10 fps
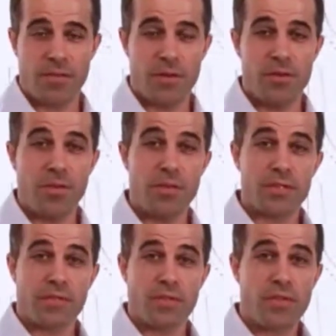We've been doing
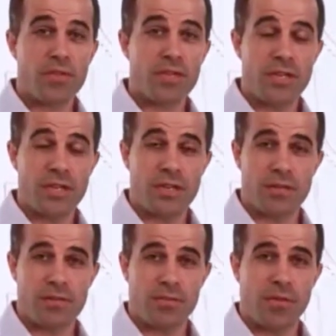this for 13
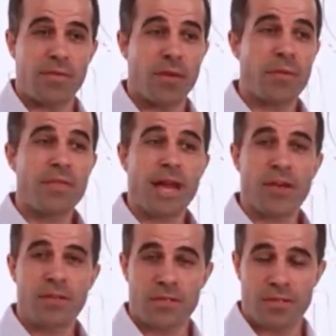years, and we've helped
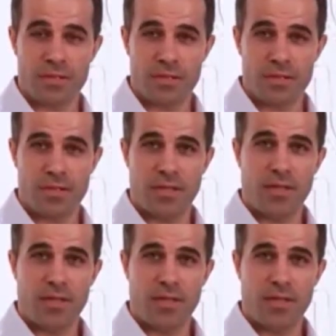thousands